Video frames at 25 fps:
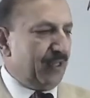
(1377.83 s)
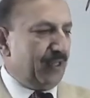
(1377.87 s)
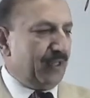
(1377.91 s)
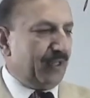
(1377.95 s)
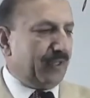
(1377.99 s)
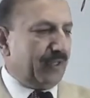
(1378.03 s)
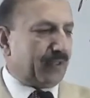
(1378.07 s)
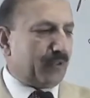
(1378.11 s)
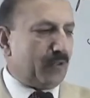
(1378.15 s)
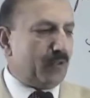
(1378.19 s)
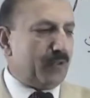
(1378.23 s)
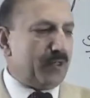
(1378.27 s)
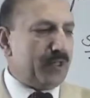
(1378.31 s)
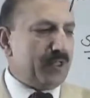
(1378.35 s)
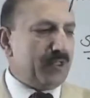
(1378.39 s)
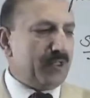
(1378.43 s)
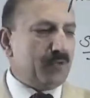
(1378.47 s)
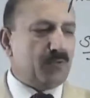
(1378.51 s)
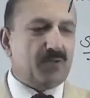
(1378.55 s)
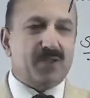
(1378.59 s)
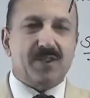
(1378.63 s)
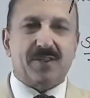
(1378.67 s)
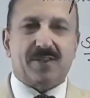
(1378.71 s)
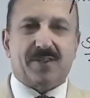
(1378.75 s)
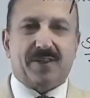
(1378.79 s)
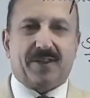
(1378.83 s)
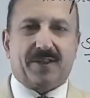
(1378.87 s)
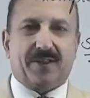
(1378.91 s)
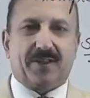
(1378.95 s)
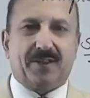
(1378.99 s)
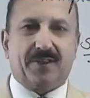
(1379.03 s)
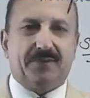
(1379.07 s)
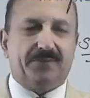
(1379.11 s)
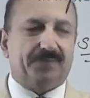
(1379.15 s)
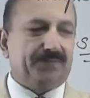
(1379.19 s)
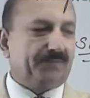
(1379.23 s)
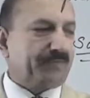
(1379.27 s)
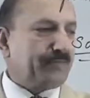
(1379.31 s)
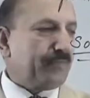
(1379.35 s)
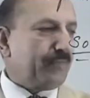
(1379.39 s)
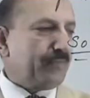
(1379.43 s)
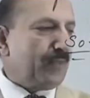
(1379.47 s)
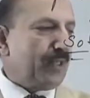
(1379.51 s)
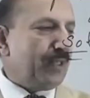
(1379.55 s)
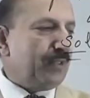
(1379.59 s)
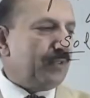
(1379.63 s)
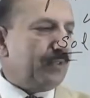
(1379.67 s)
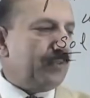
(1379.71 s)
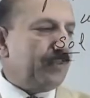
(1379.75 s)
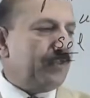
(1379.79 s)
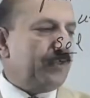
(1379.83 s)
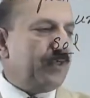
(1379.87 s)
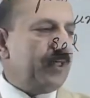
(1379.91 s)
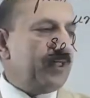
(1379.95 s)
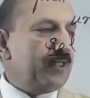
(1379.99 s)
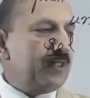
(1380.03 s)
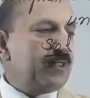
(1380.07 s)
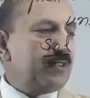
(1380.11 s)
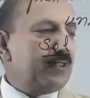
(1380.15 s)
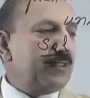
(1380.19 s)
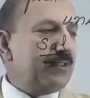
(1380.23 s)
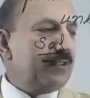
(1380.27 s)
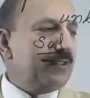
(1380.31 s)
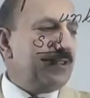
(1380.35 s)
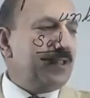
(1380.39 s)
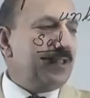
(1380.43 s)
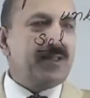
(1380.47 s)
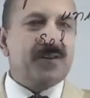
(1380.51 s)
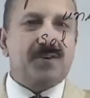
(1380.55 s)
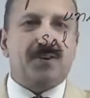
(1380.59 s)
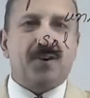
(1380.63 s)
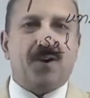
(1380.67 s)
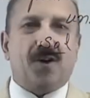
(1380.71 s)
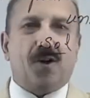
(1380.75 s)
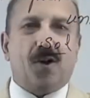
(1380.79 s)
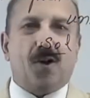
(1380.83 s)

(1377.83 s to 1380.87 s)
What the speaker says: According to this angle, this is the